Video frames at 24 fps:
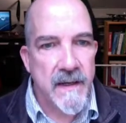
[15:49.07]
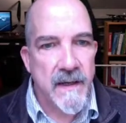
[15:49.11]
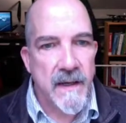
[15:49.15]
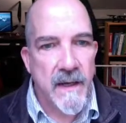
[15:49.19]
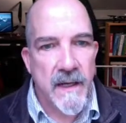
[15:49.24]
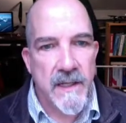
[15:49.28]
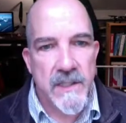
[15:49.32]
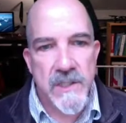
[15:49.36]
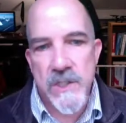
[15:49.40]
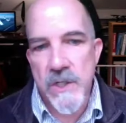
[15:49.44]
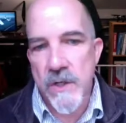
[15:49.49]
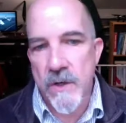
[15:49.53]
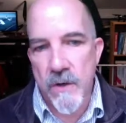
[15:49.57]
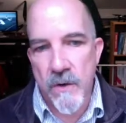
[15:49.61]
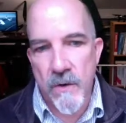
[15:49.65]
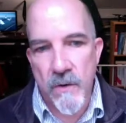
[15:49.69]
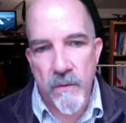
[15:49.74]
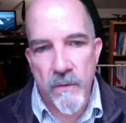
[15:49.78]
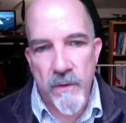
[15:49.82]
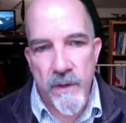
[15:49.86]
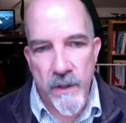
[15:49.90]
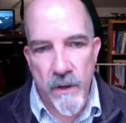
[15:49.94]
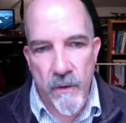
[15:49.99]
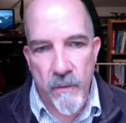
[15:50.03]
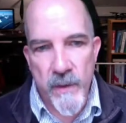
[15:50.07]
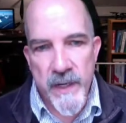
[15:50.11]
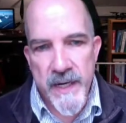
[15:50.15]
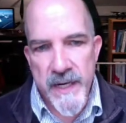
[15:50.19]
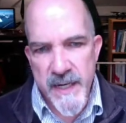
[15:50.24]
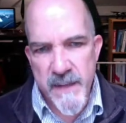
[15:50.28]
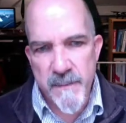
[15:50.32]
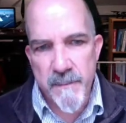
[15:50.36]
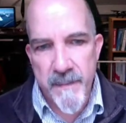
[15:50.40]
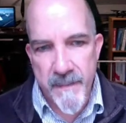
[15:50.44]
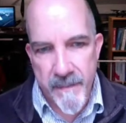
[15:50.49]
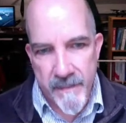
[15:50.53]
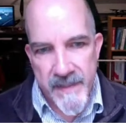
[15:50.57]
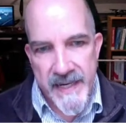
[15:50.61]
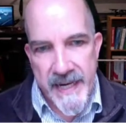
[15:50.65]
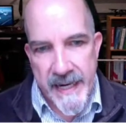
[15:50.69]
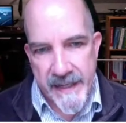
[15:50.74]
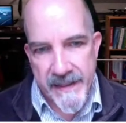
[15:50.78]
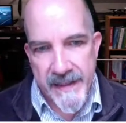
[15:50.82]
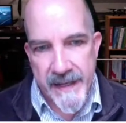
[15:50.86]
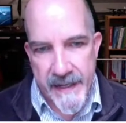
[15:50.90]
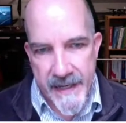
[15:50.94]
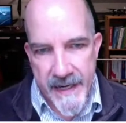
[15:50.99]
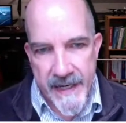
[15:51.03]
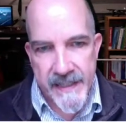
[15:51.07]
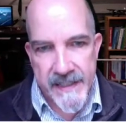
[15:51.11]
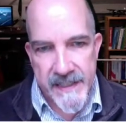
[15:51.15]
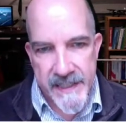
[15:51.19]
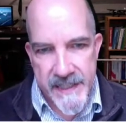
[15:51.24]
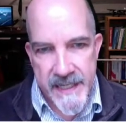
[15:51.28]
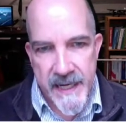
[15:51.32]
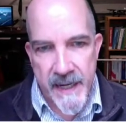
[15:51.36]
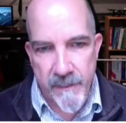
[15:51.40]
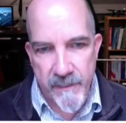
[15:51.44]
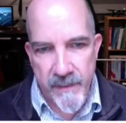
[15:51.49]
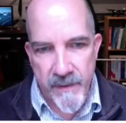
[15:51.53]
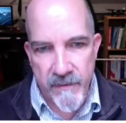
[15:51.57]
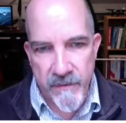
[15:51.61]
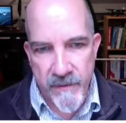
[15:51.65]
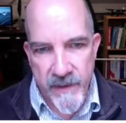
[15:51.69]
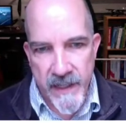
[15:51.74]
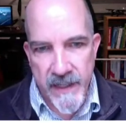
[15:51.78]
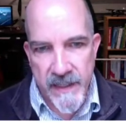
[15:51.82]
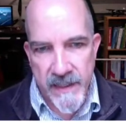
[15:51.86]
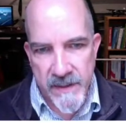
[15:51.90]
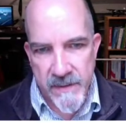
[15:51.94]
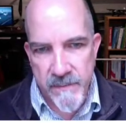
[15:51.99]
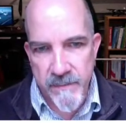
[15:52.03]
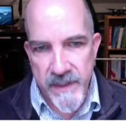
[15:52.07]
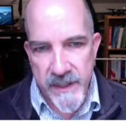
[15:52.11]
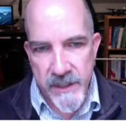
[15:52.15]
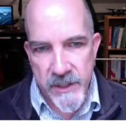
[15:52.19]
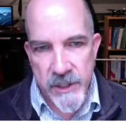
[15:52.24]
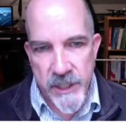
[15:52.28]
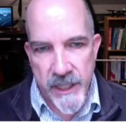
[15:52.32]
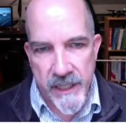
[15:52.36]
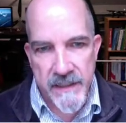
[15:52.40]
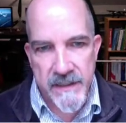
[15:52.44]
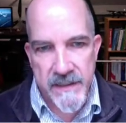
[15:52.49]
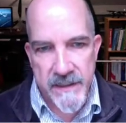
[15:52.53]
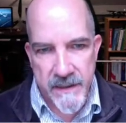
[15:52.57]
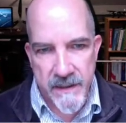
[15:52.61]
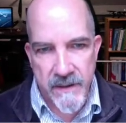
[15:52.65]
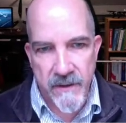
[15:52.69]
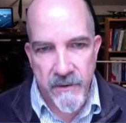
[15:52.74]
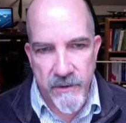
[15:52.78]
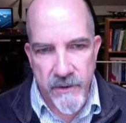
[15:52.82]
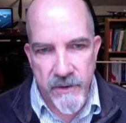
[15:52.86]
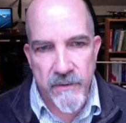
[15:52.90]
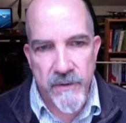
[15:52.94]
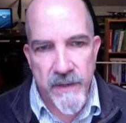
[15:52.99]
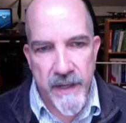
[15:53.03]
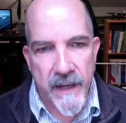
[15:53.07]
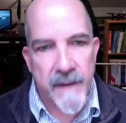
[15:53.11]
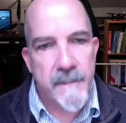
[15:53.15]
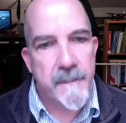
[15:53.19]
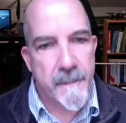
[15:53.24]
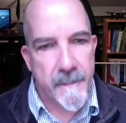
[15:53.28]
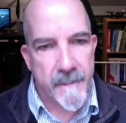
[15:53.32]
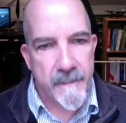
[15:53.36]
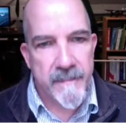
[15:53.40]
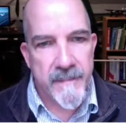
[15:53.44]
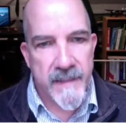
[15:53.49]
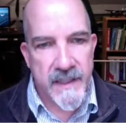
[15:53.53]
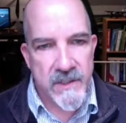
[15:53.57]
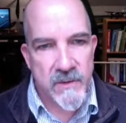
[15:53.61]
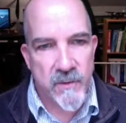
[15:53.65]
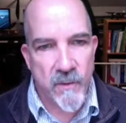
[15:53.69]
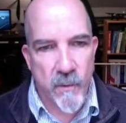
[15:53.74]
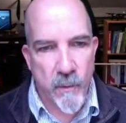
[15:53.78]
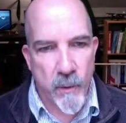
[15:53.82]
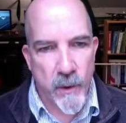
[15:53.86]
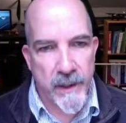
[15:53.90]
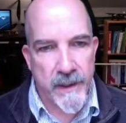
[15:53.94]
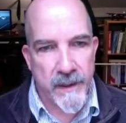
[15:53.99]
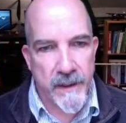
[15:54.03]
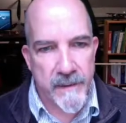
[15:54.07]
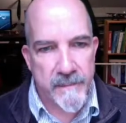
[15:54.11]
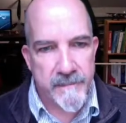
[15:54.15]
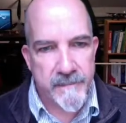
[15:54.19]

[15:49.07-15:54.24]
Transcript: And so, we need to take that next step of getting some big checks and go doing that. That's what we're working on.